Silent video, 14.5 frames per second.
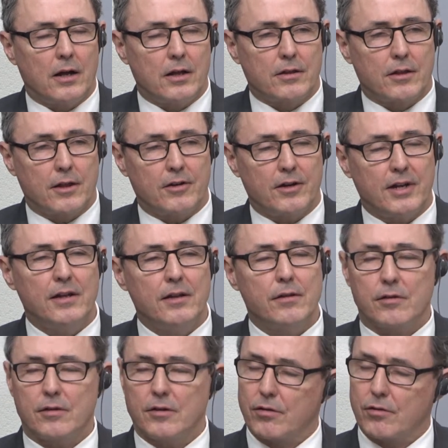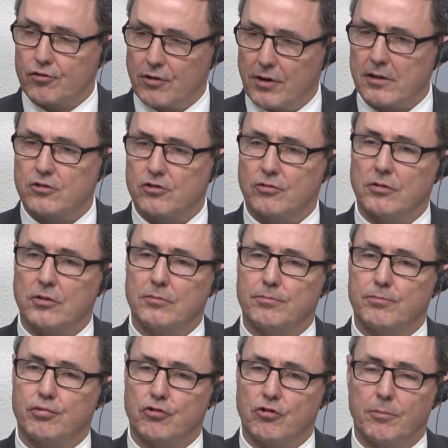there is a structural
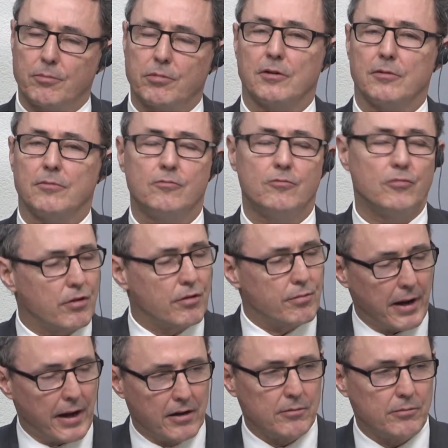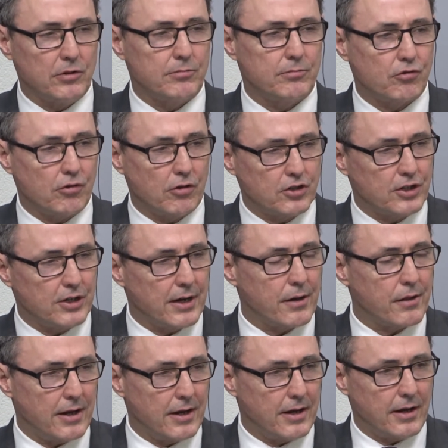problem with bankable
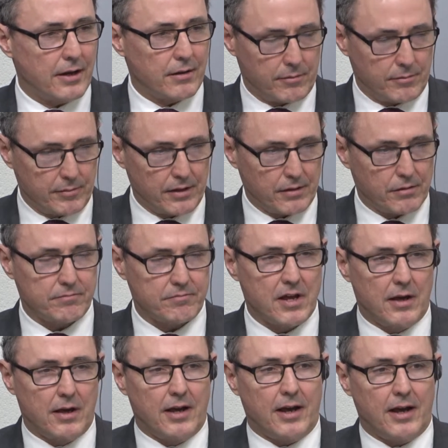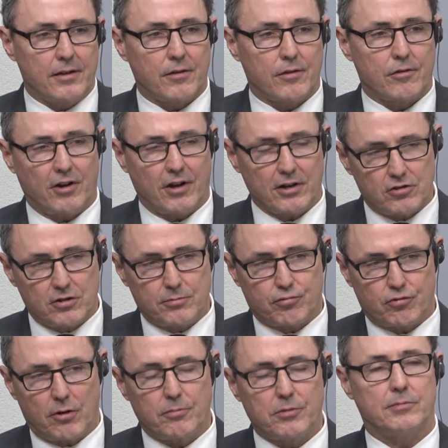projects and SMEs. And the structural
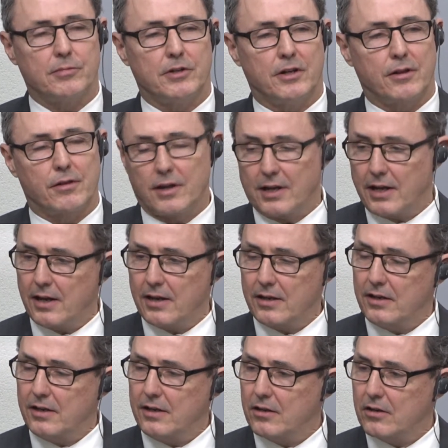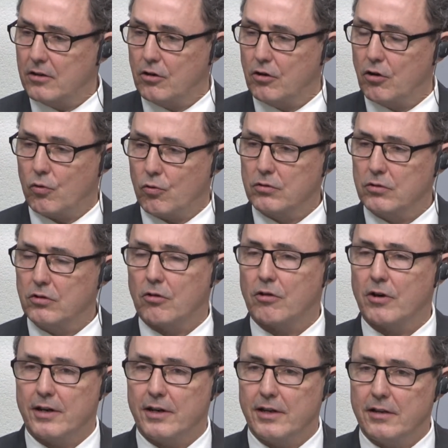problem is that any loan
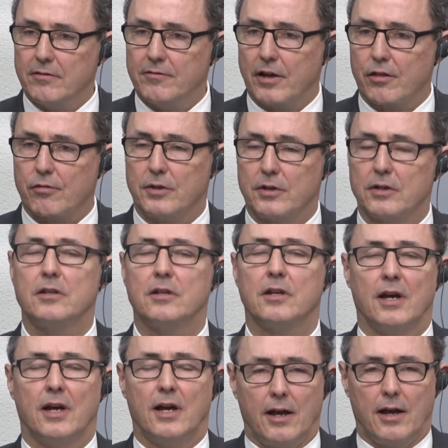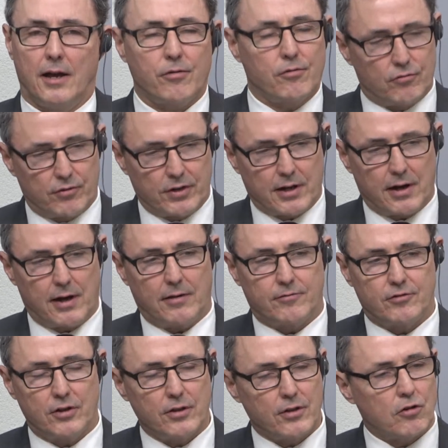or any investment has to
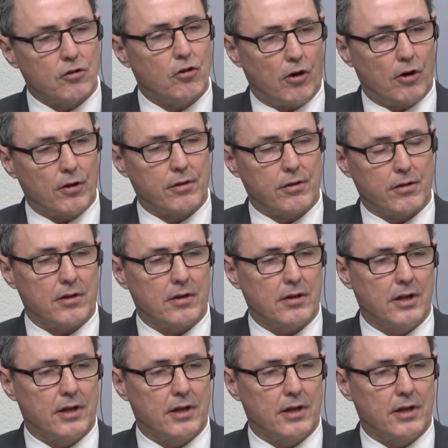recover the cost